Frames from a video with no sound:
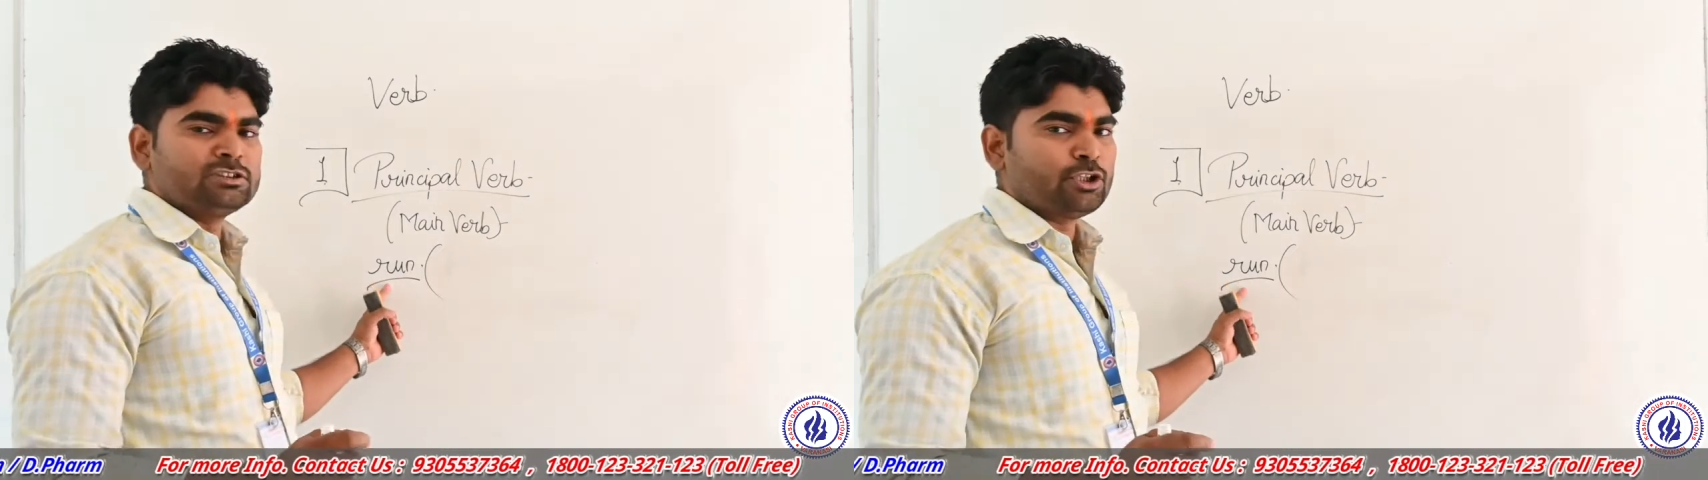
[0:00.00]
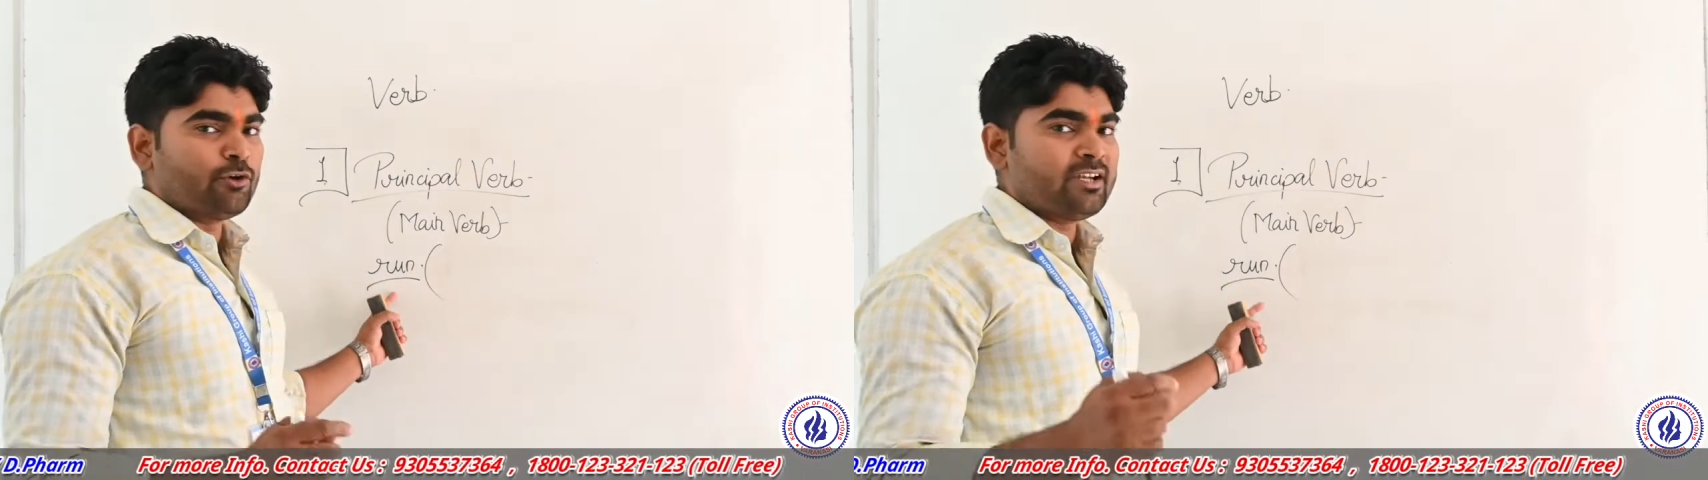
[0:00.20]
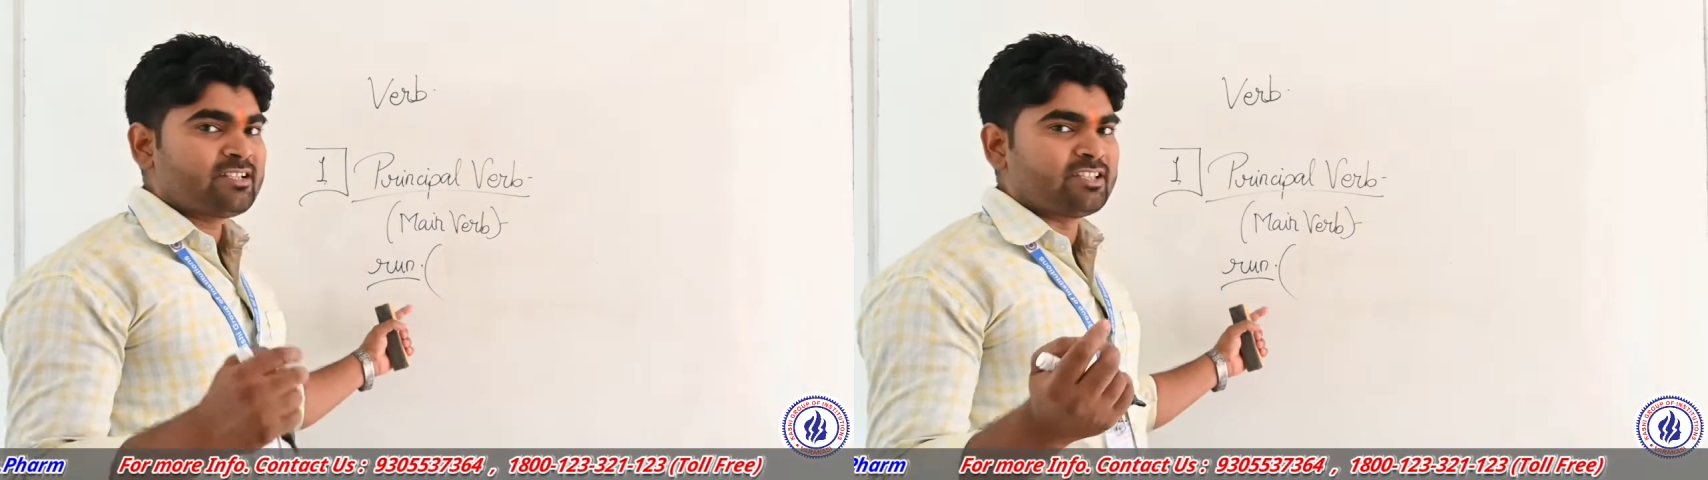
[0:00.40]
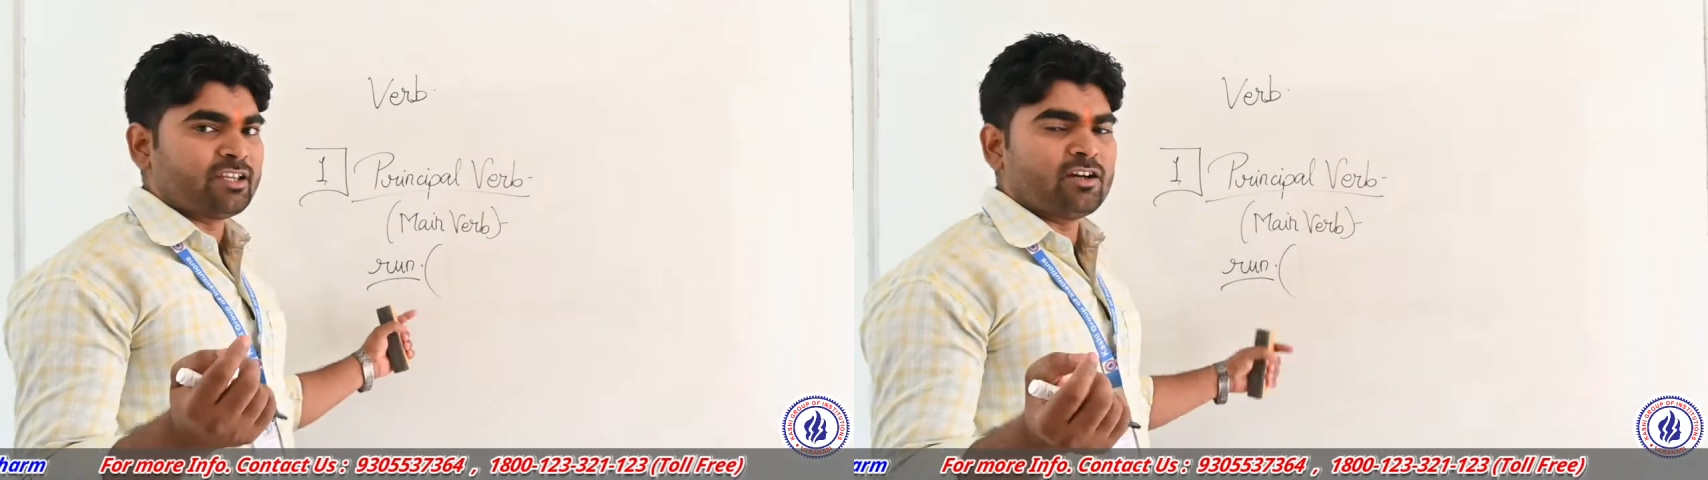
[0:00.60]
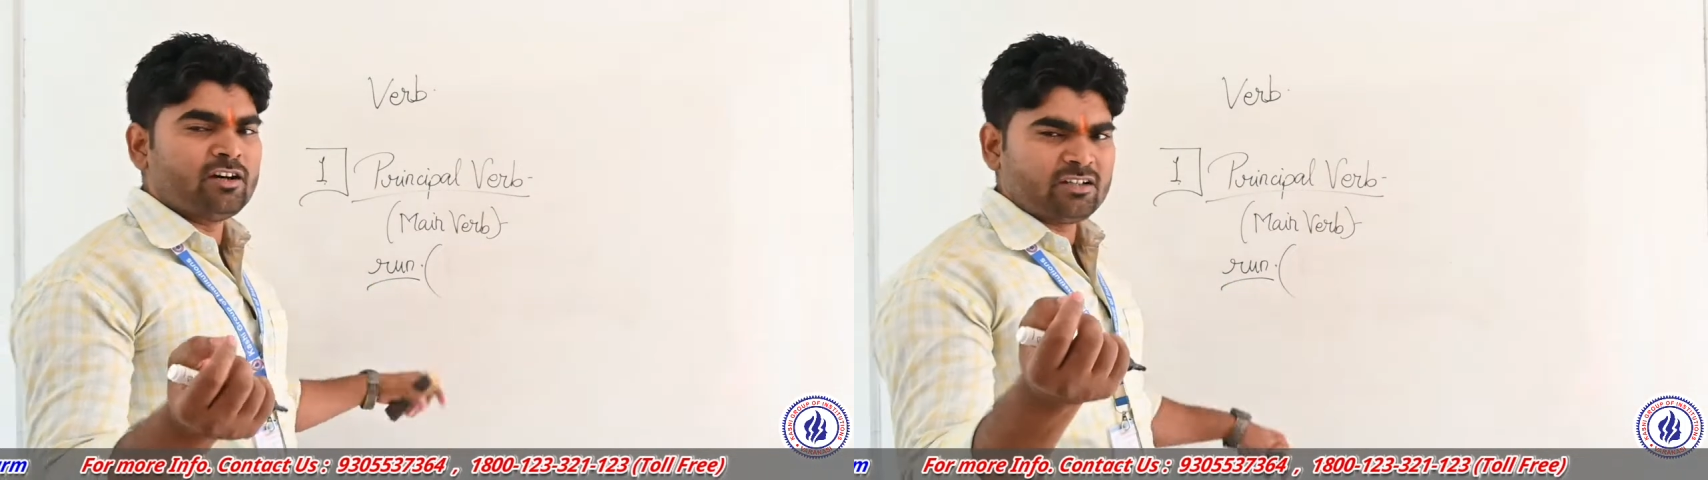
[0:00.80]
Now let's see.
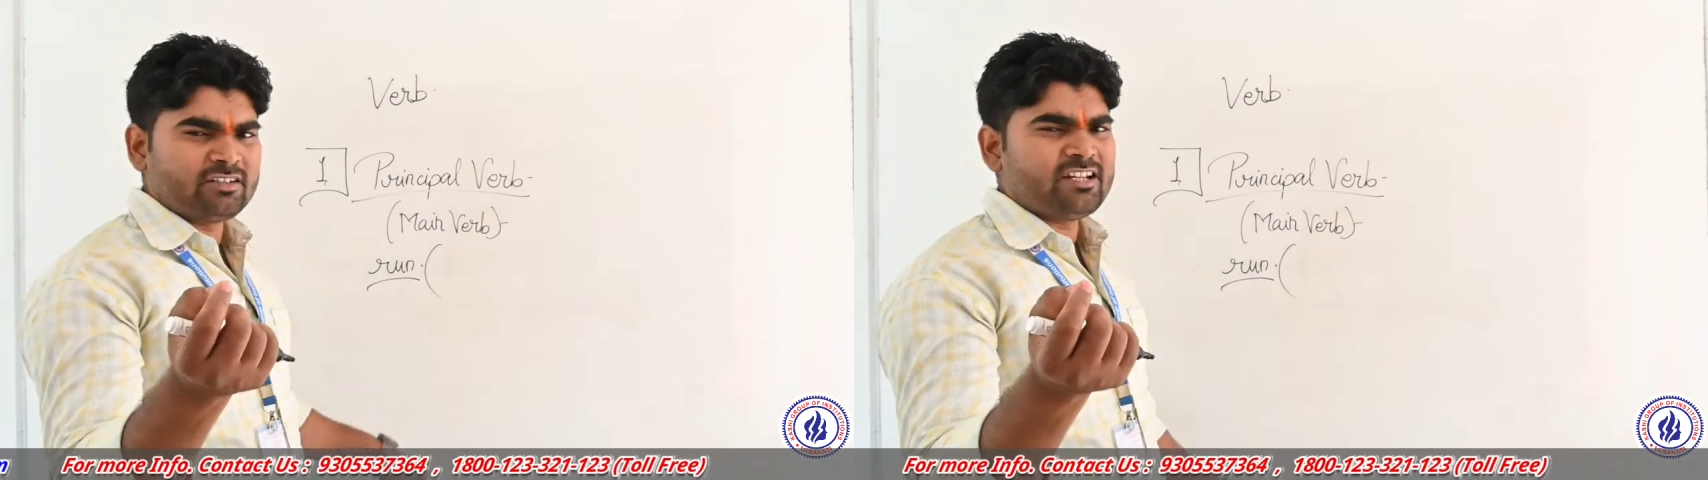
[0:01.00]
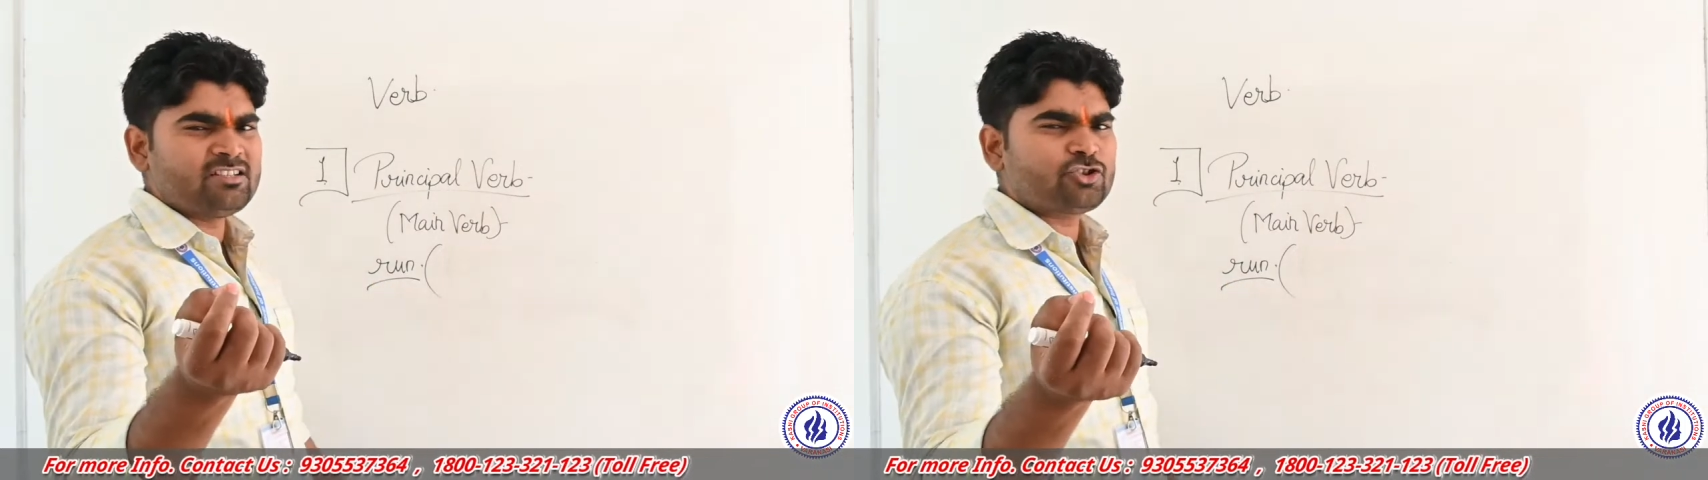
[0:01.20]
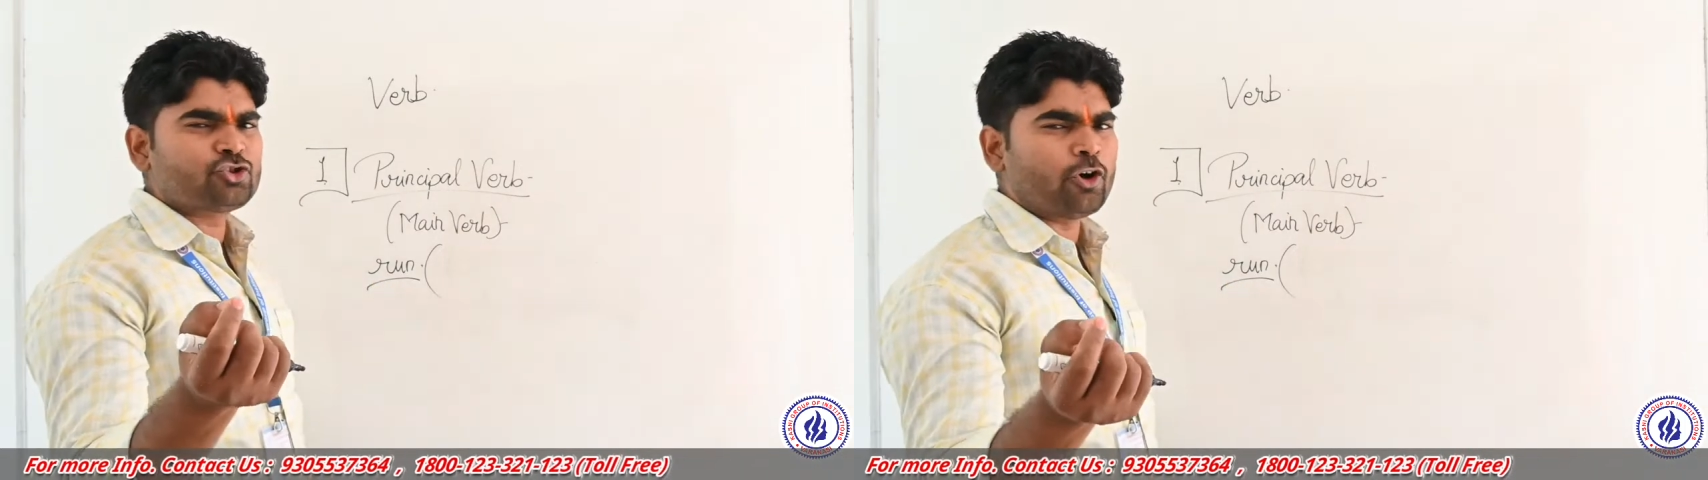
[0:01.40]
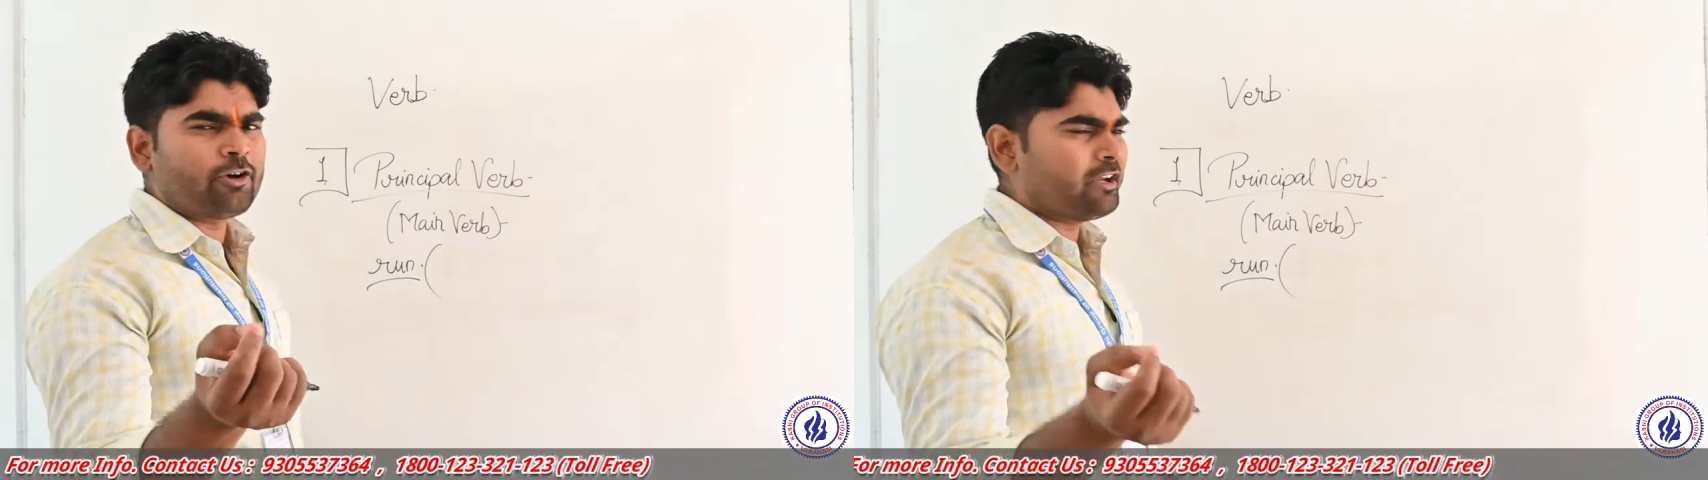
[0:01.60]
There is a short